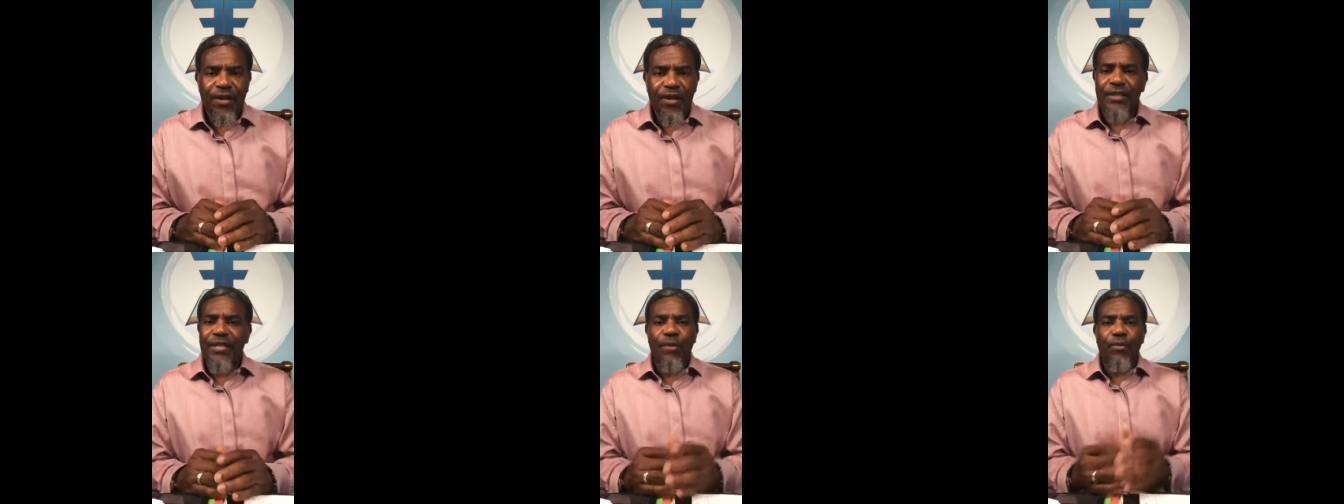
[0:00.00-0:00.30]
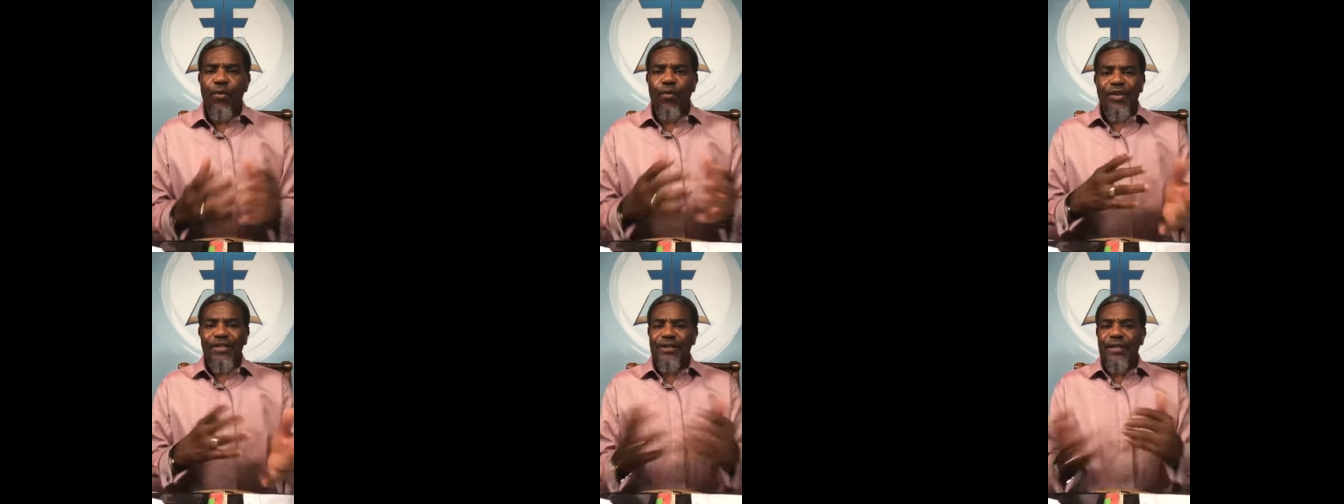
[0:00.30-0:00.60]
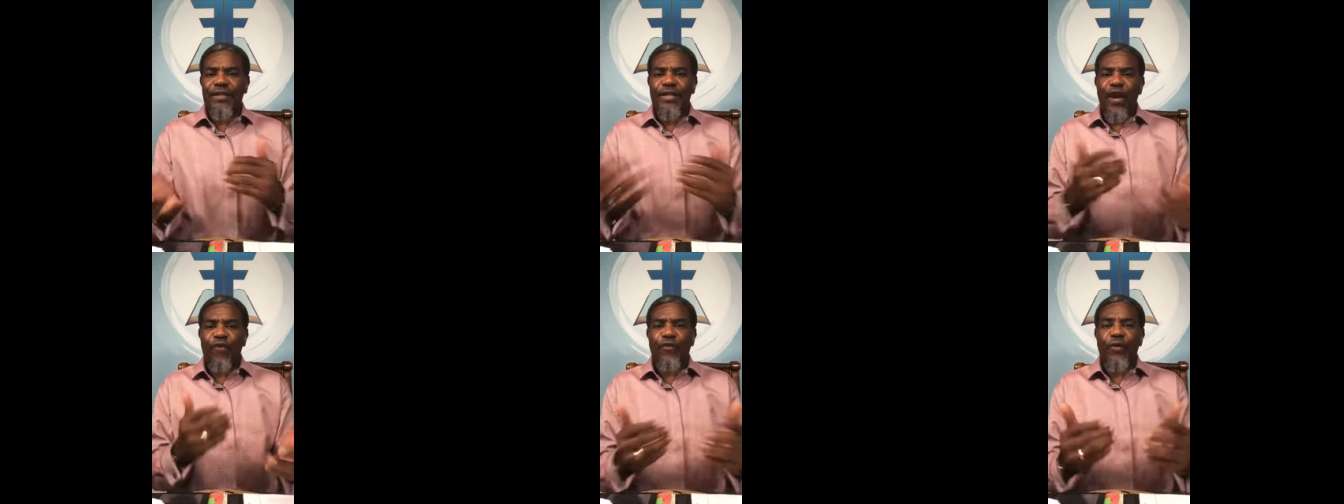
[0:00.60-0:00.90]
You say, well,
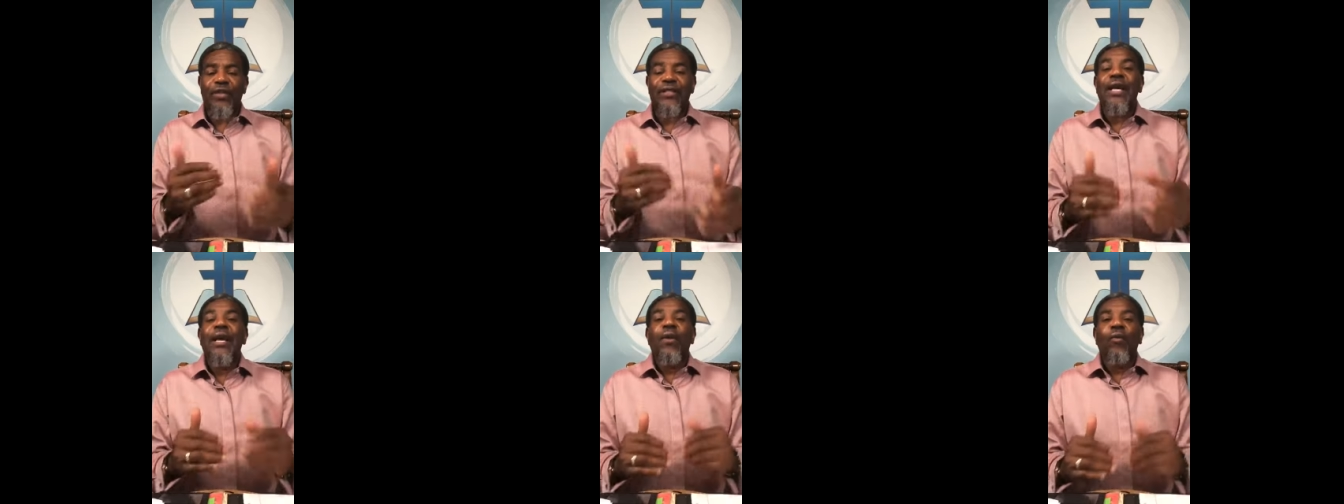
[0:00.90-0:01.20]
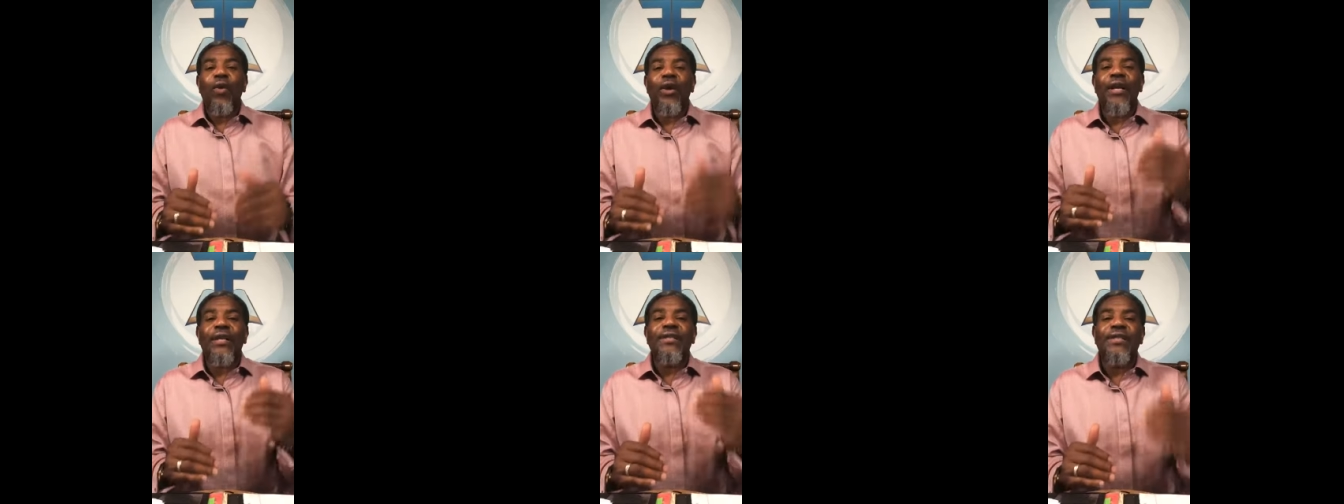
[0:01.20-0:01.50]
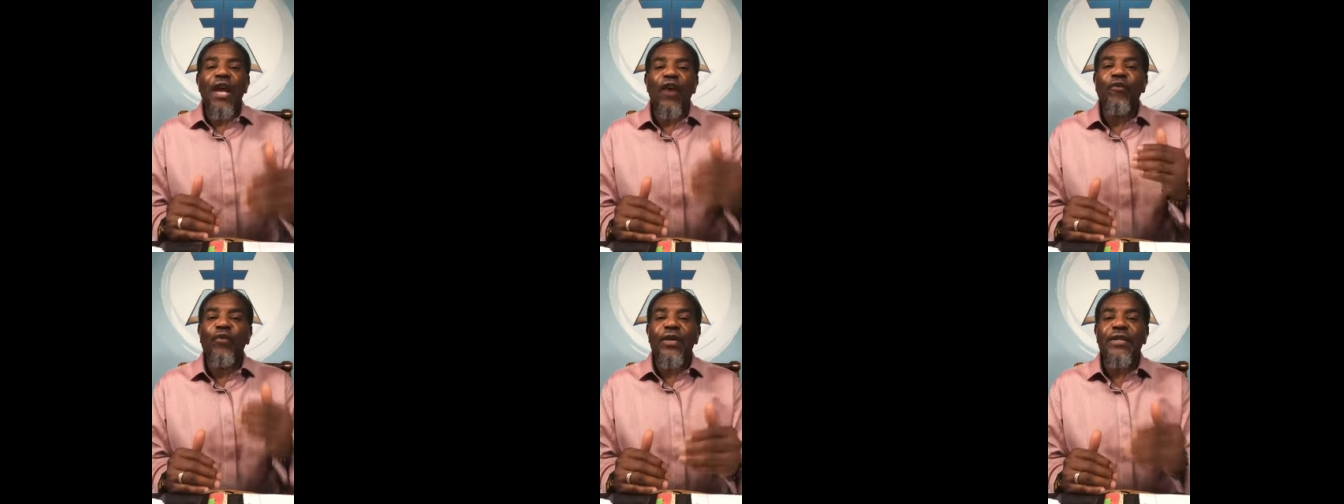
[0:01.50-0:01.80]
what's the difference? Well,
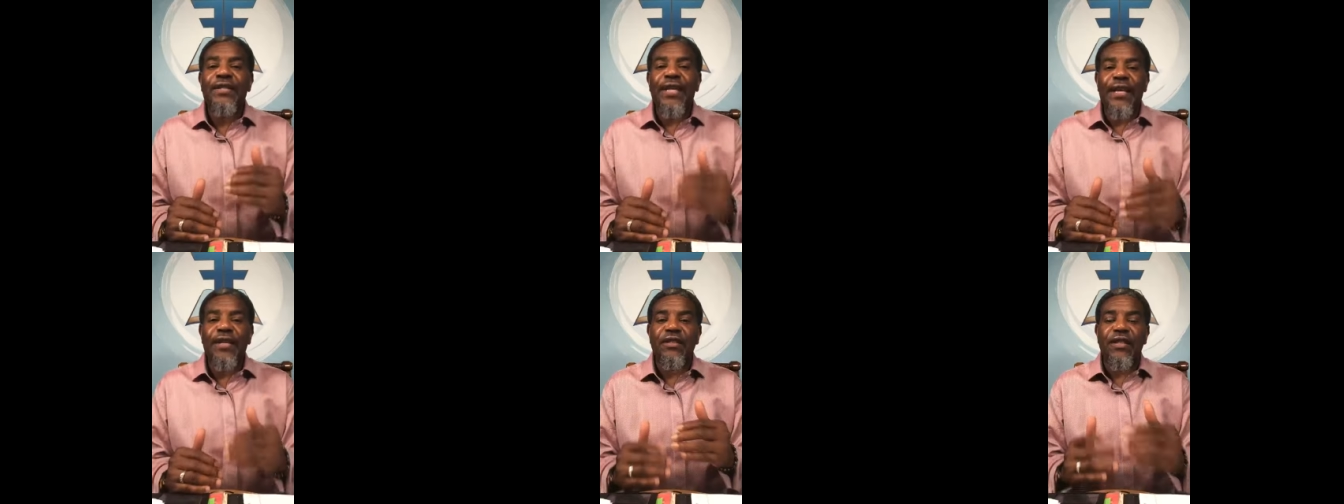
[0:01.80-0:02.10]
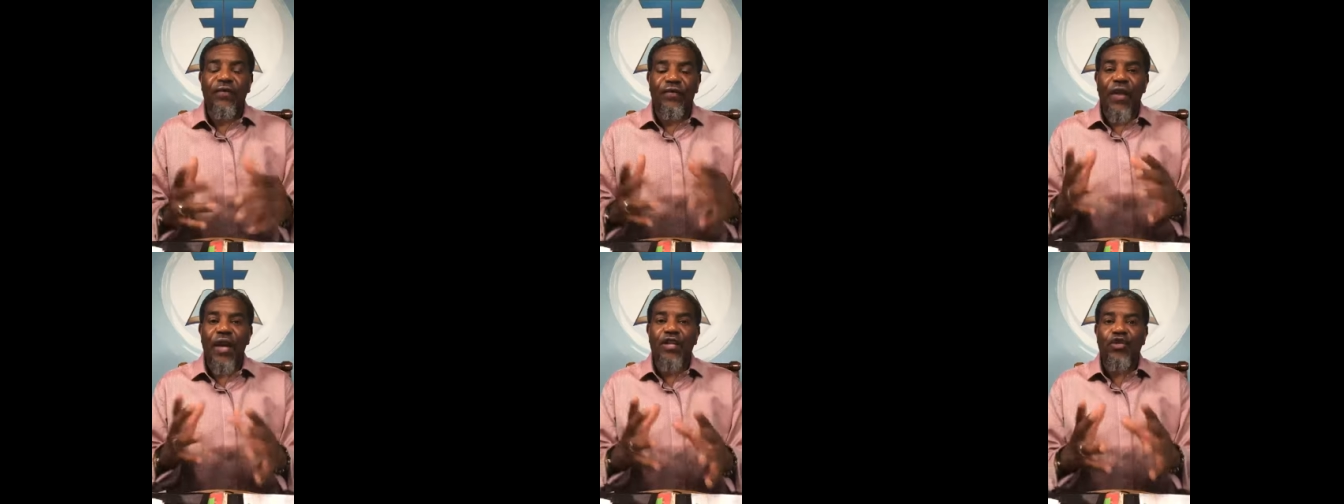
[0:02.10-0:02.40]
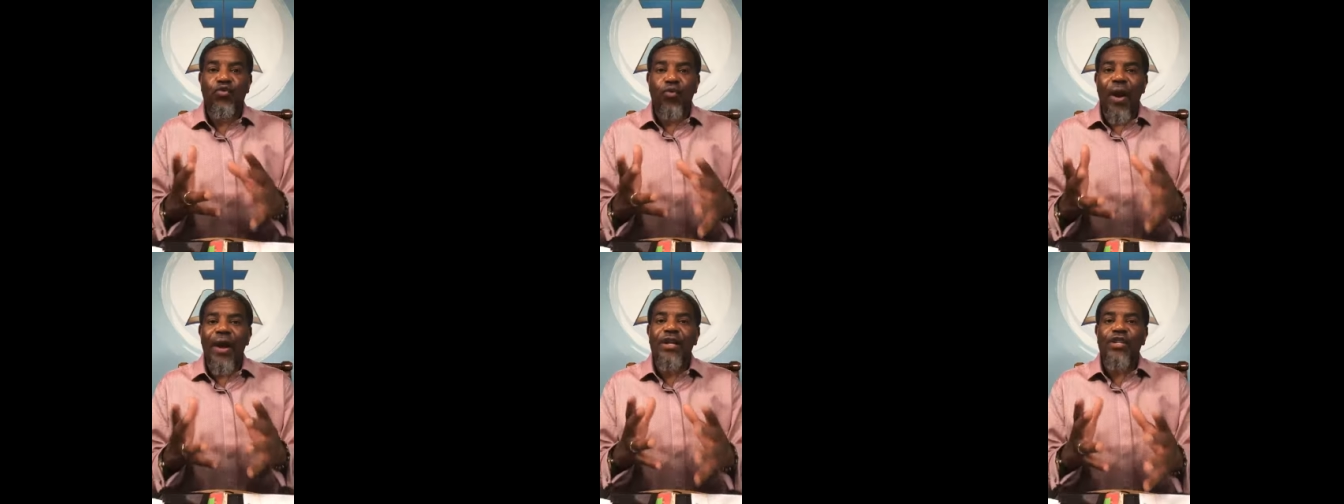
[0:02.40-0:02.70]
the difference is that
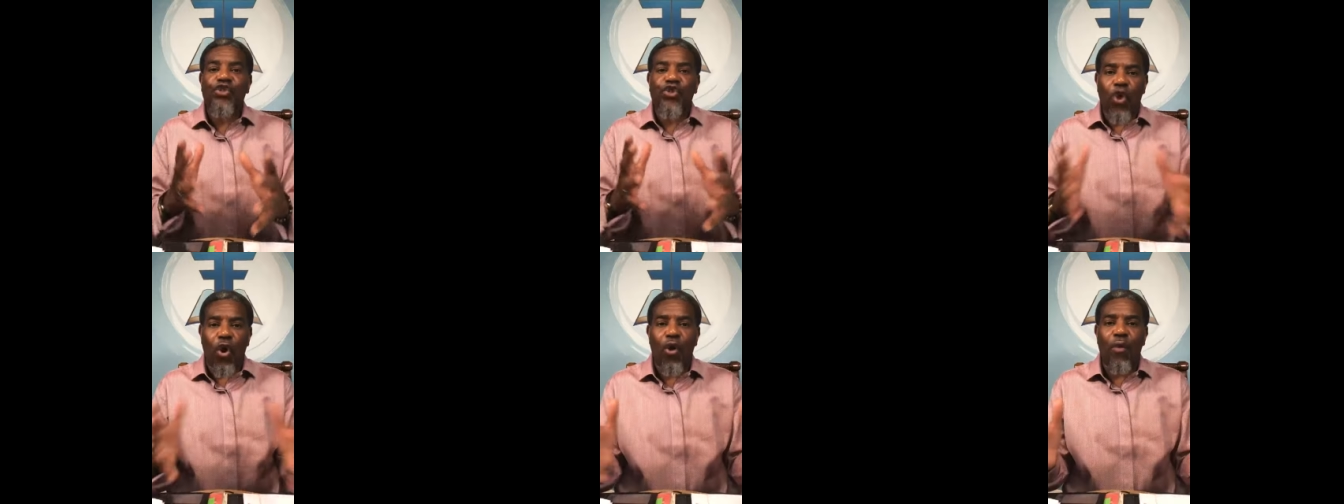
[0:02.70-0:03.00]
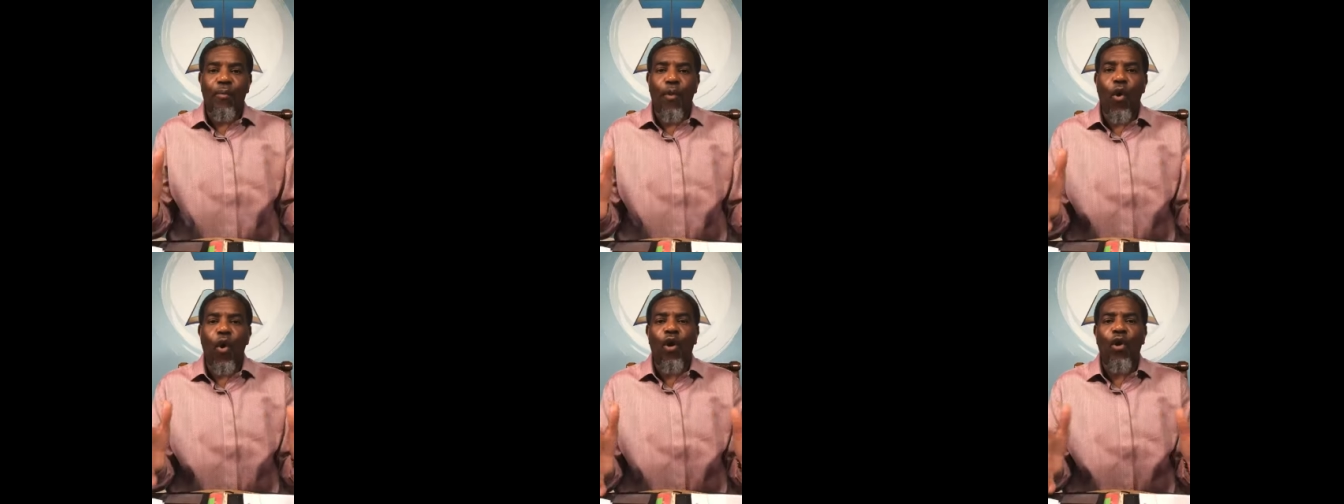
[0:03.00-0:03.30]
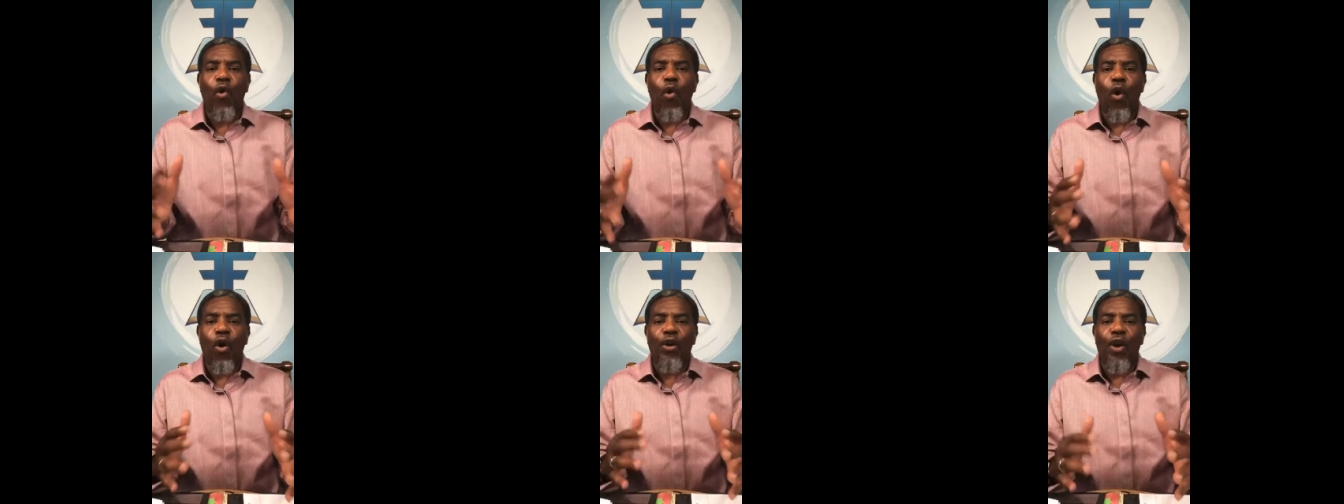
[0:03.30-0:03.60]
there's great
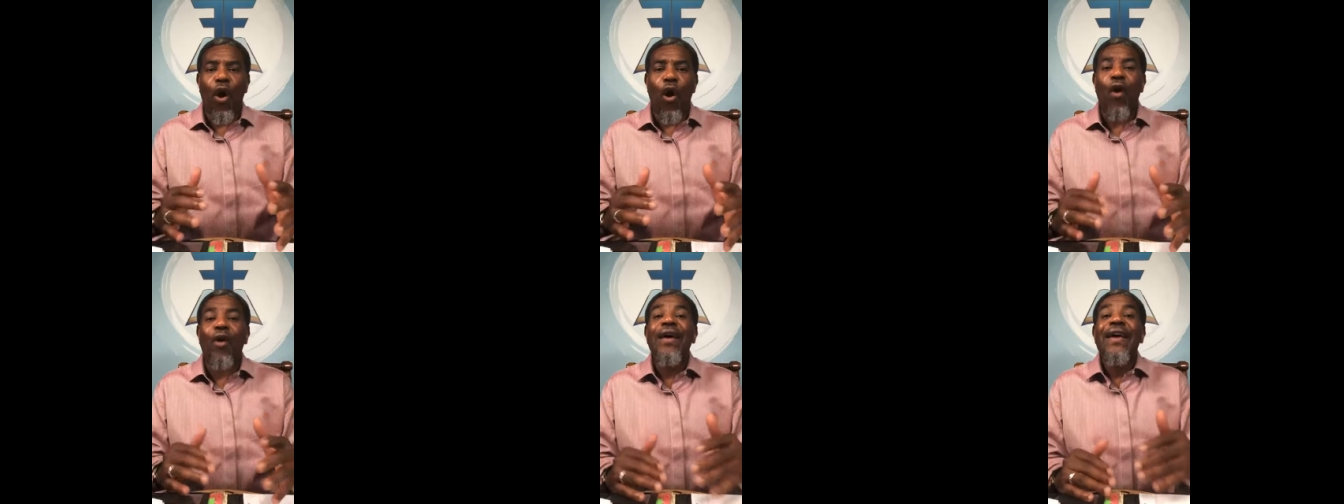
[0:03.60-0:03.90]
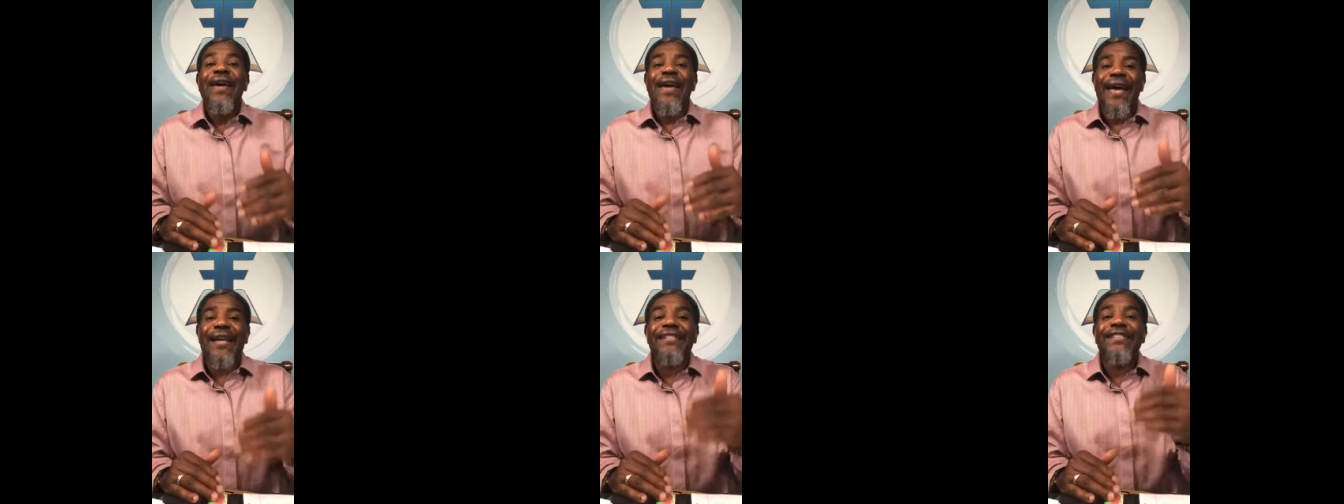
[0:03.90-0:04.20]
turmoil going on